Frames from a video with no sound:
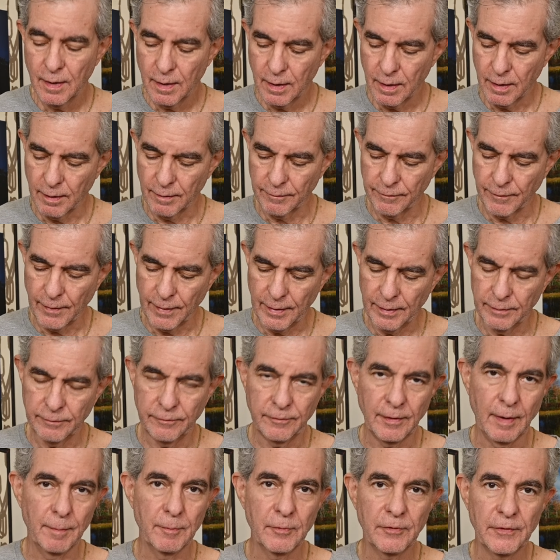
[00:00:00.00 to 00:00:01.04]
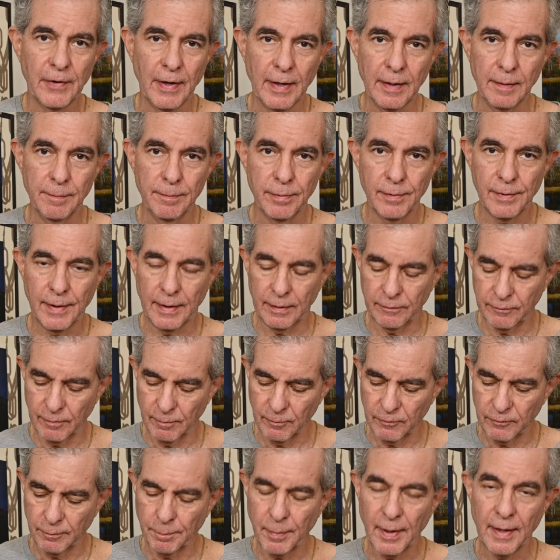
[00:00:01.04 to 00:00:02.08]
of some type, like
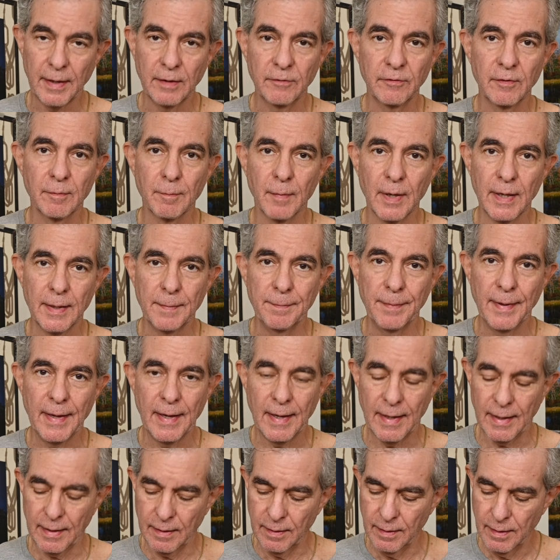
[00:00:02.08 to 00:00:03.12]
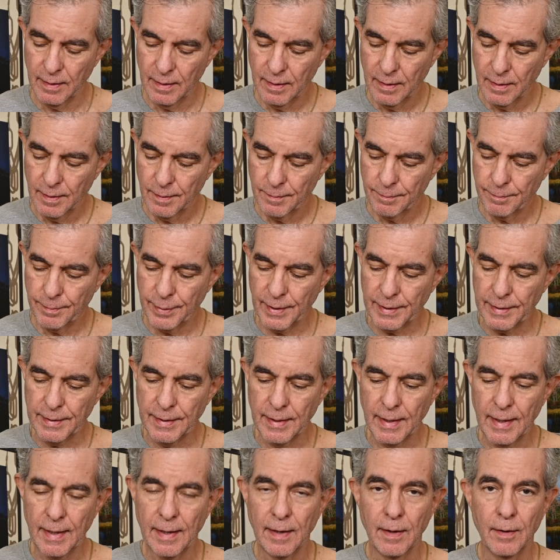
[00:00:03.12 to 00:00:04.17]
some spikes in my bag. But
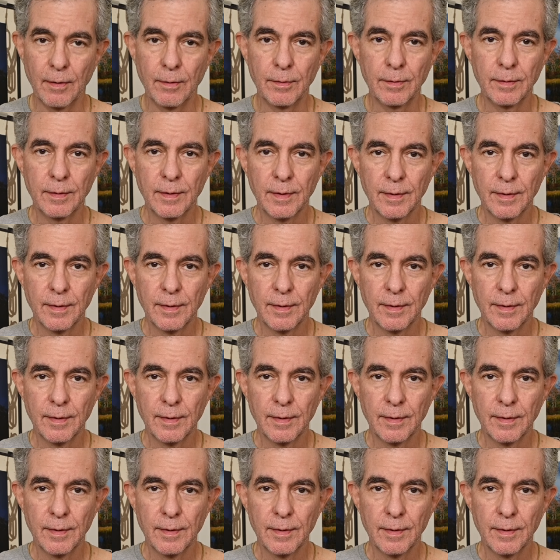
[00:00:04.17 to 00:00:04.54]
now